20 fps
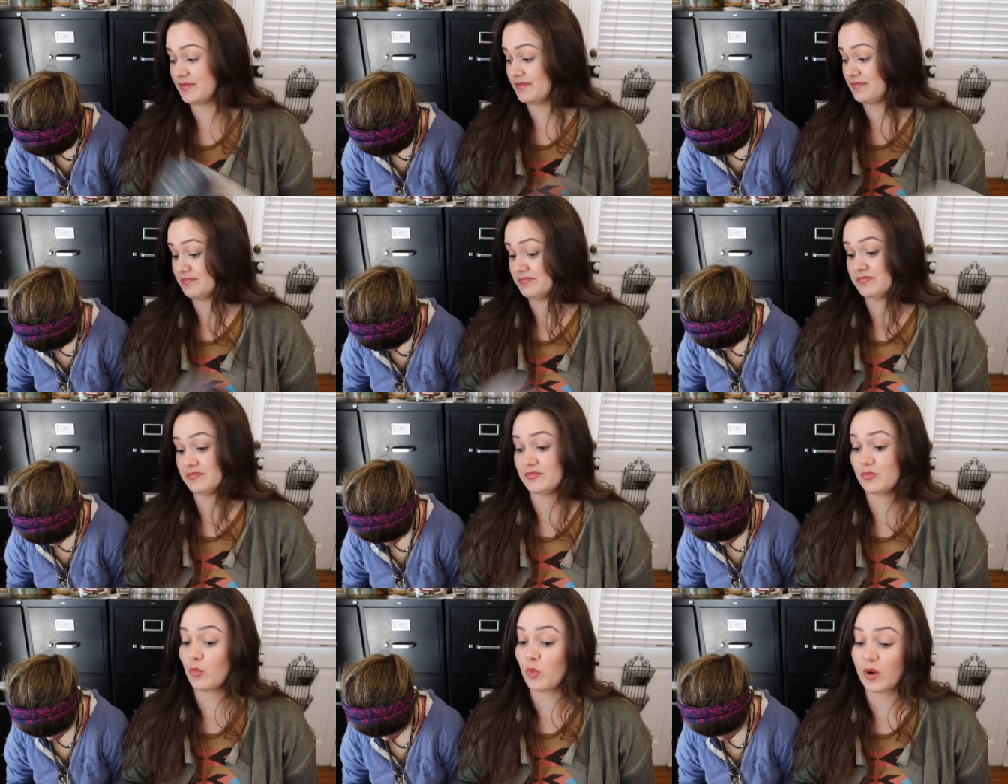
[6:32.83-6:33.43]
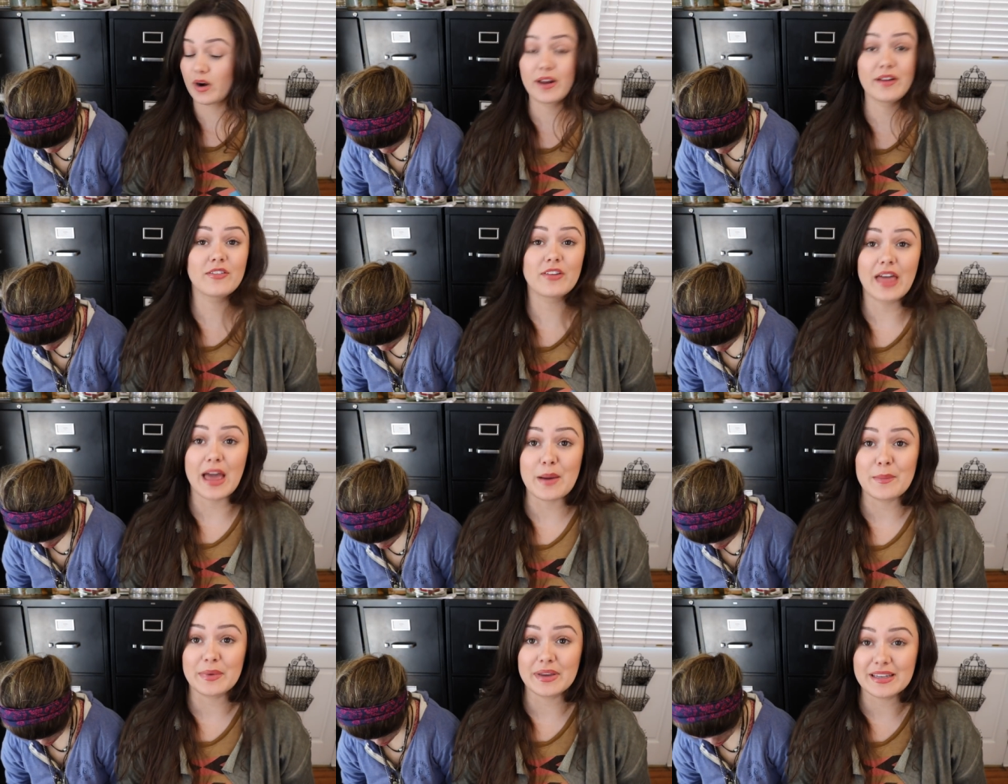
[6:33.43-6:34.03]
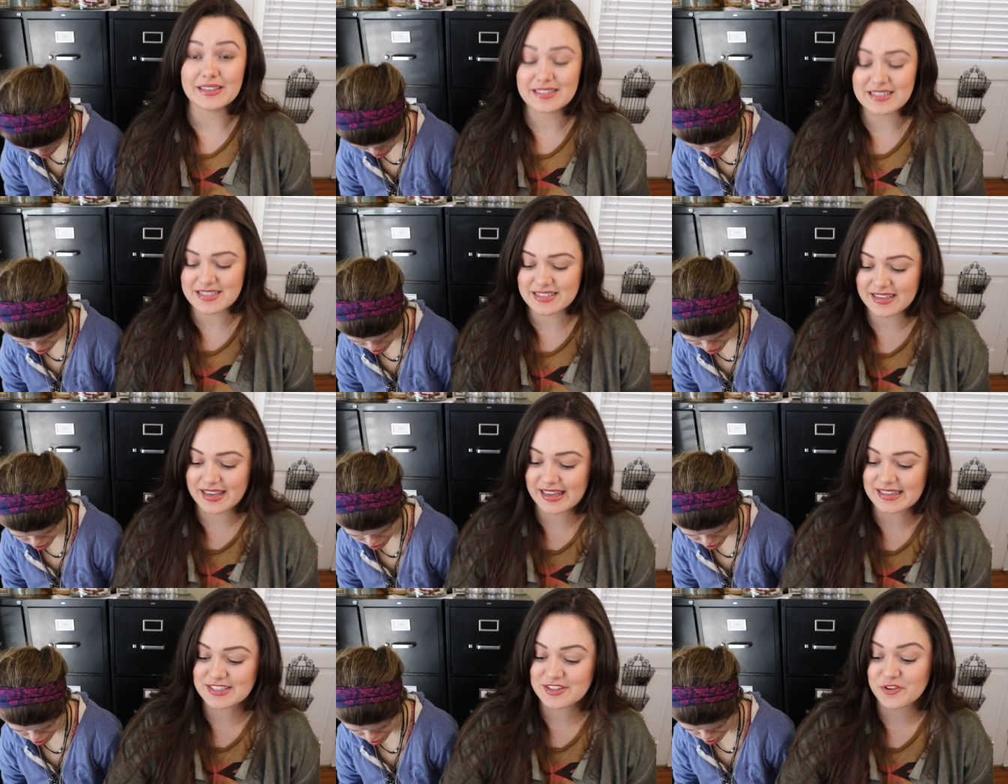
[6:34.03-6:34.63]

mm-hmm. whatever that means. It's